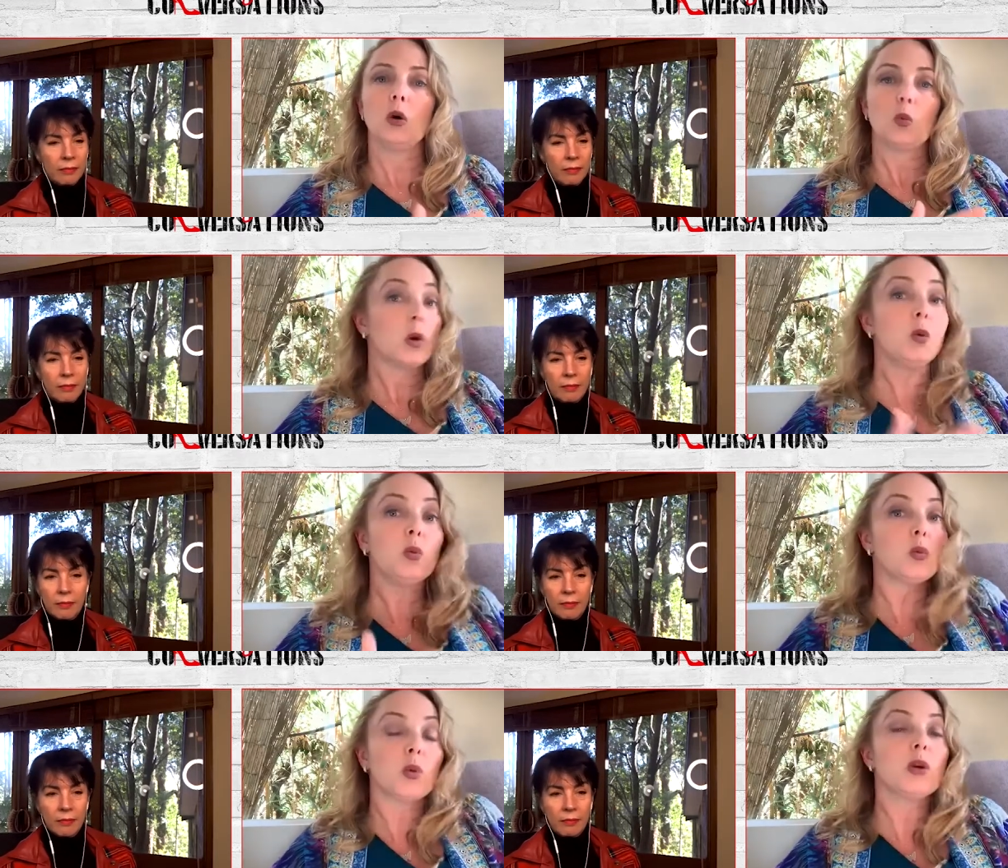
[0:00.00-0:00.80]
Speaker 1: we
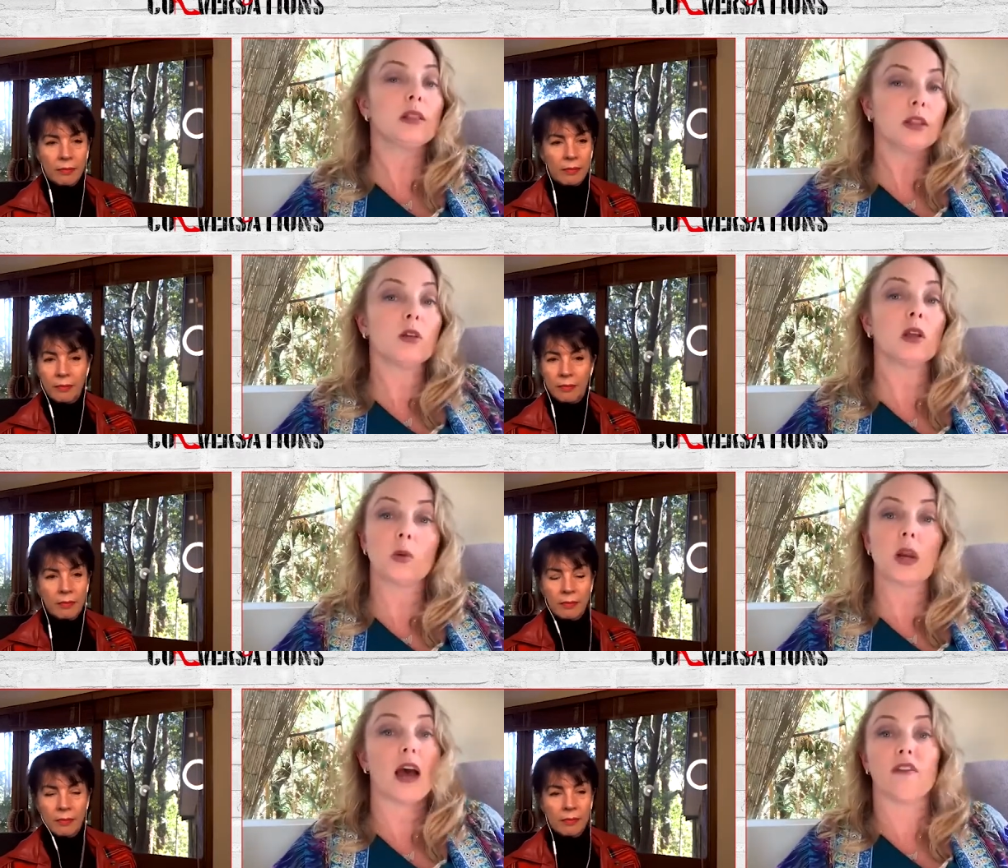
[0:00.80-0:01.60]
we literally
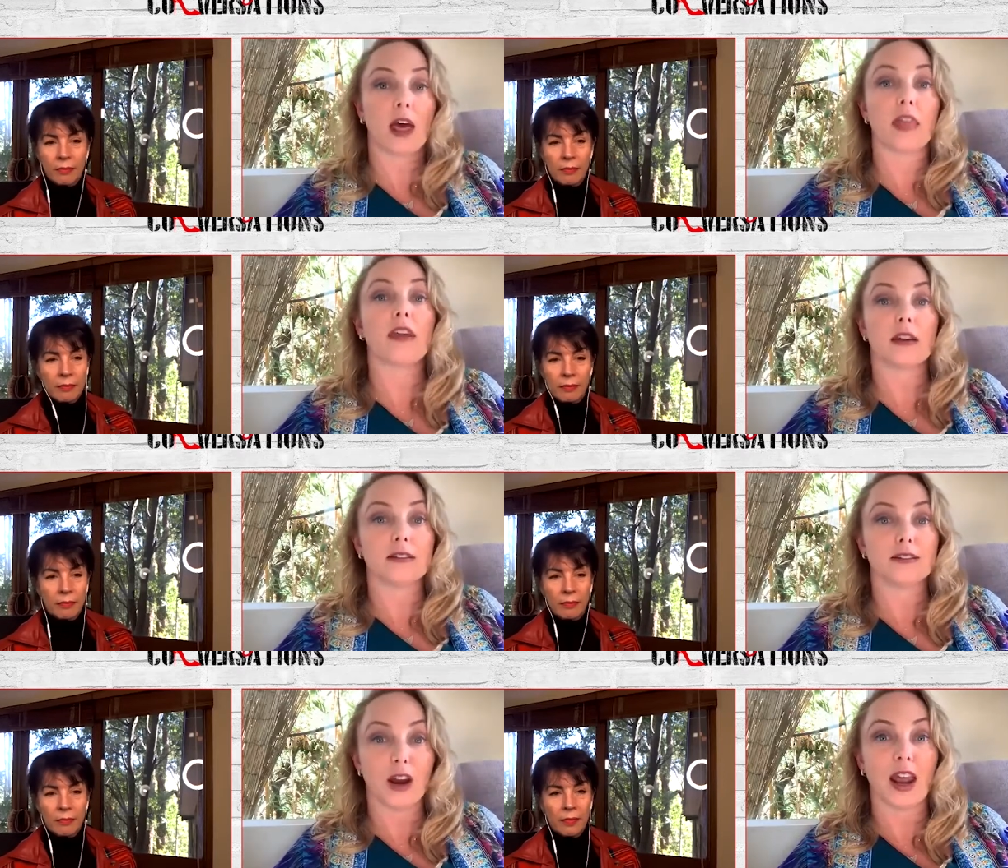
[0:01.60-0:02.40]
would have nothing
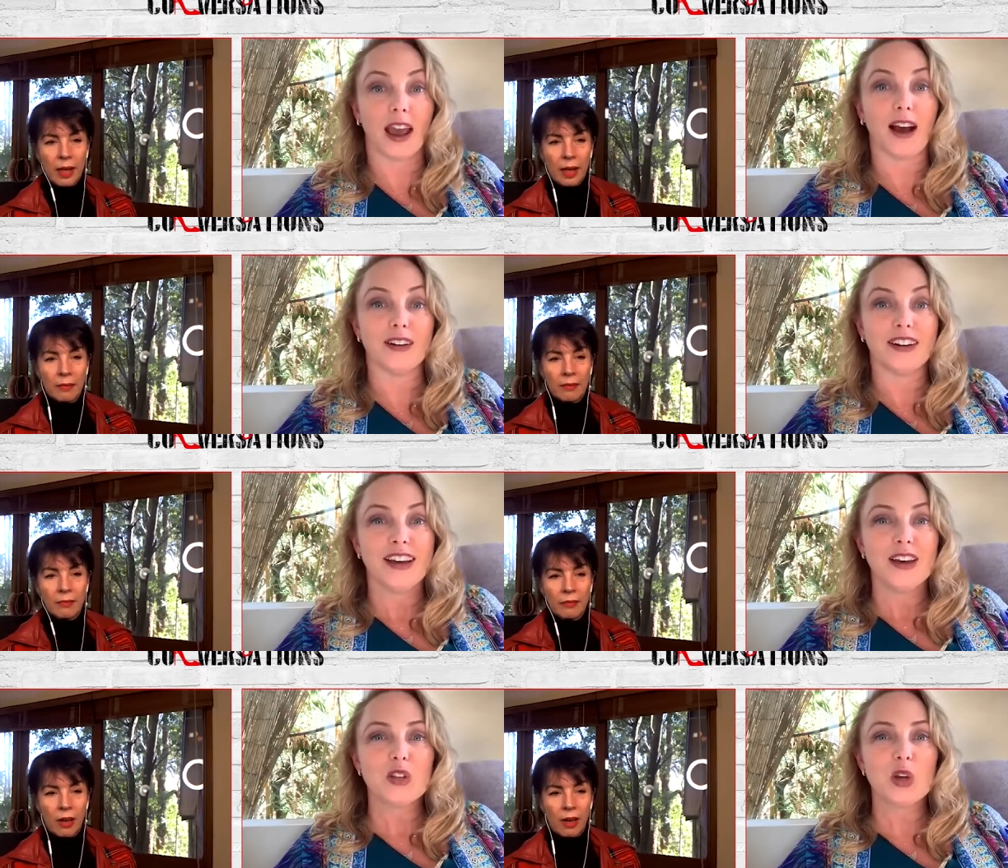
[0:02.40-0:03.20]
right now. Yeah,
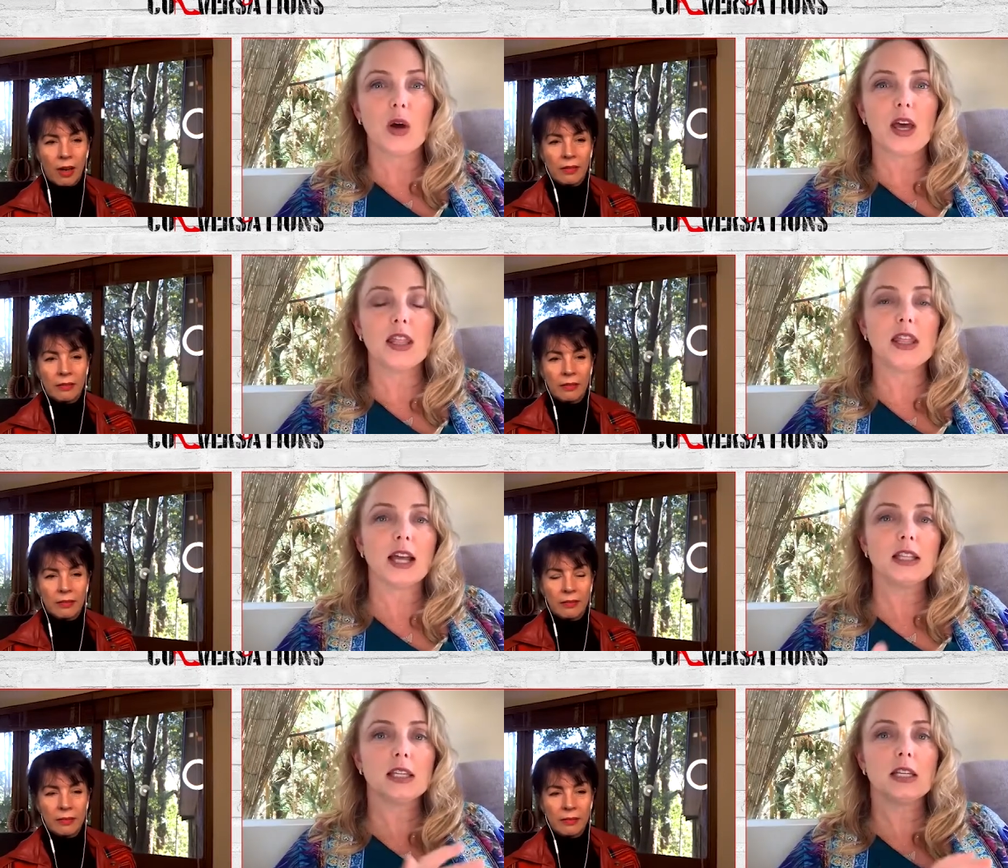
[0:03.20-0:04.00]
right. So it,
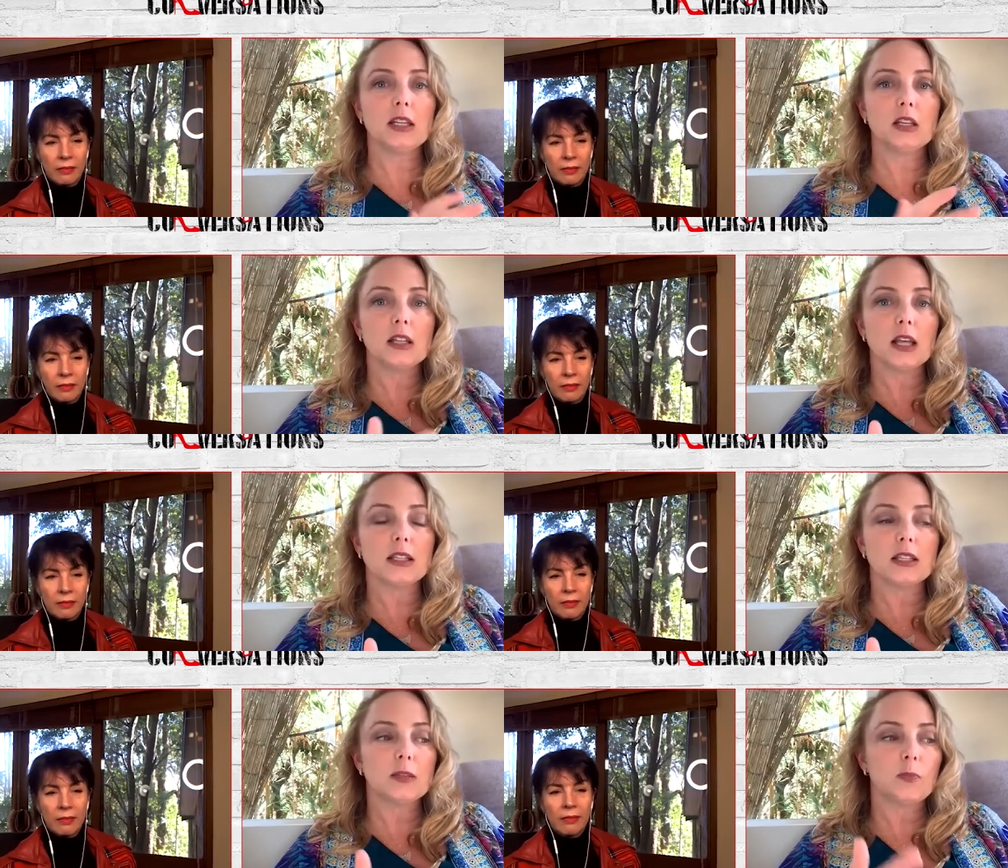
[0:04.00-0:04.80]
that's an
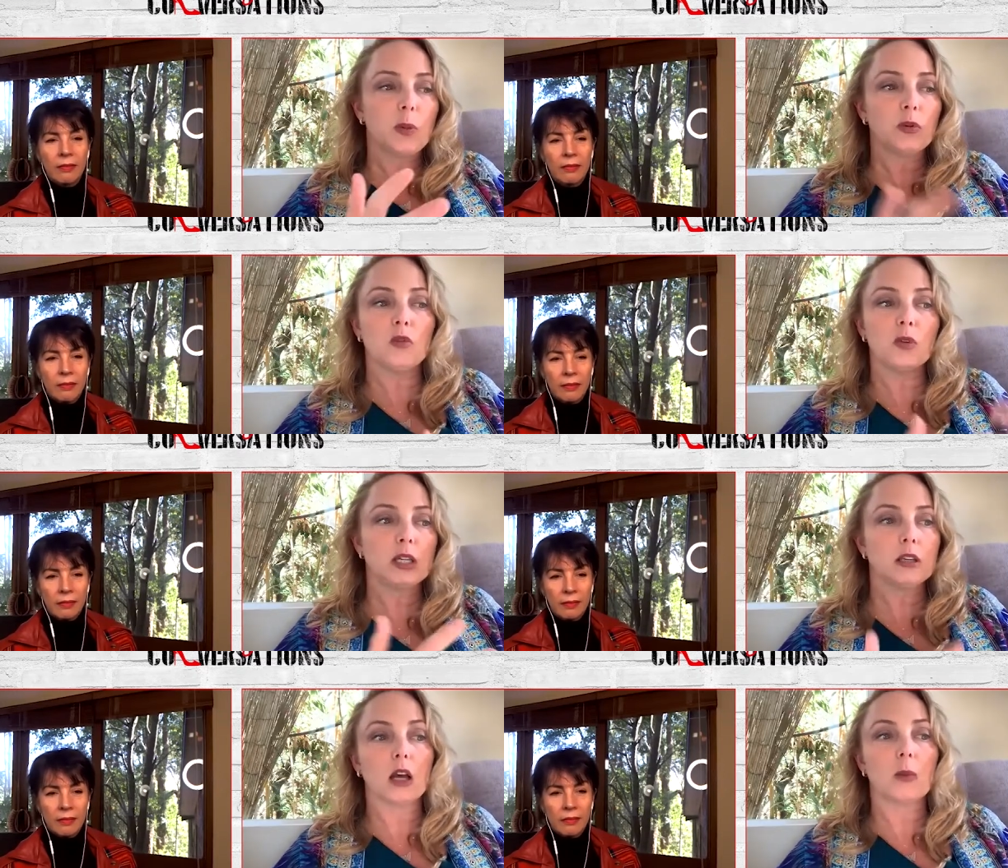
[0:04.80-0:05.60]
that's people don't really
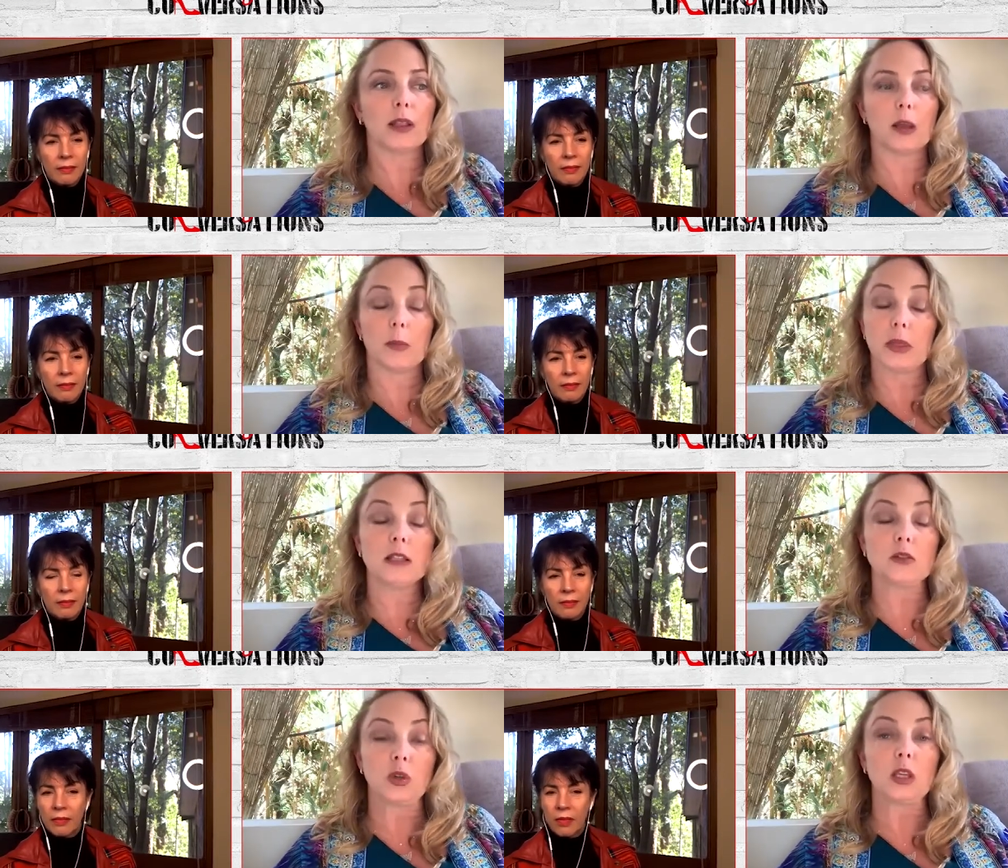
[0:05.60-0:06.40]
talk about that, but
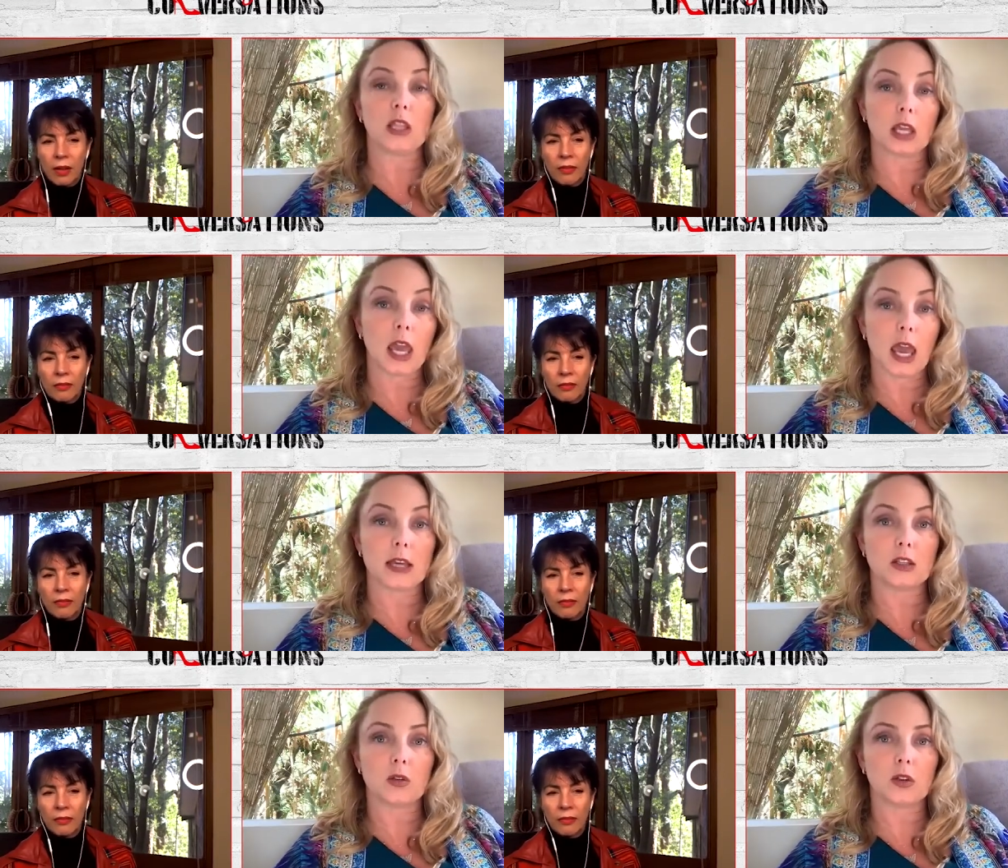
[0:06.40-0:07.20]
that's really mm. the
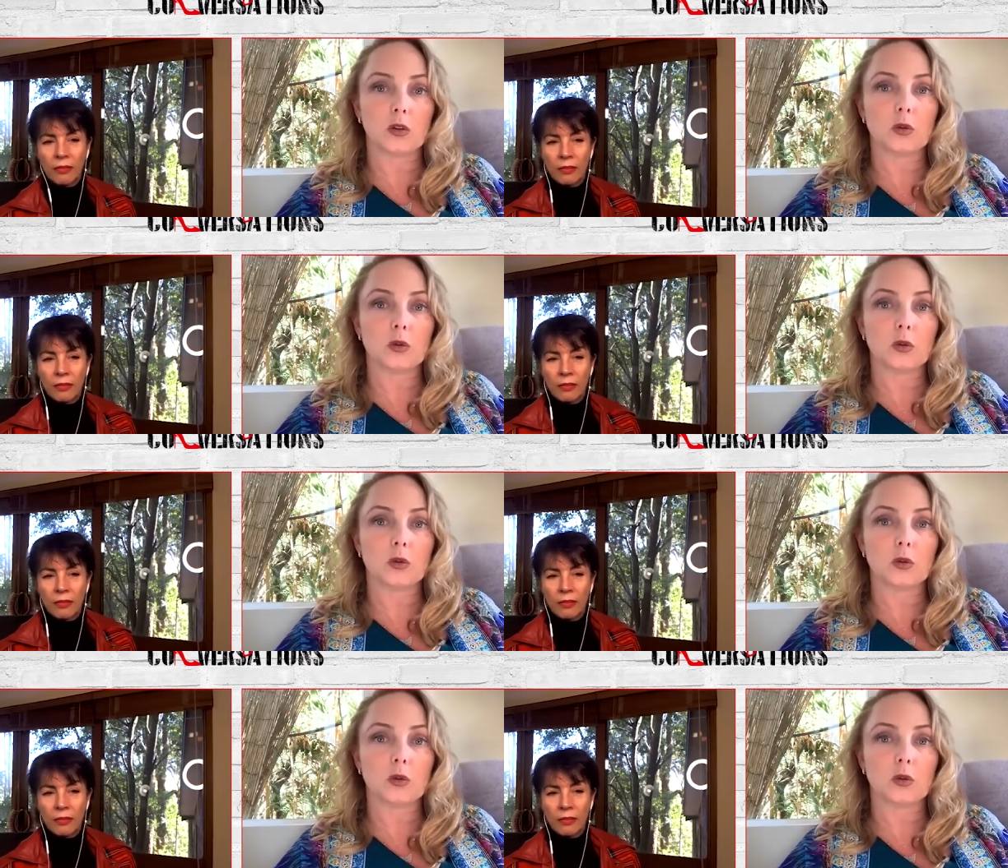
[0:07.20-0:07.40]
case. There's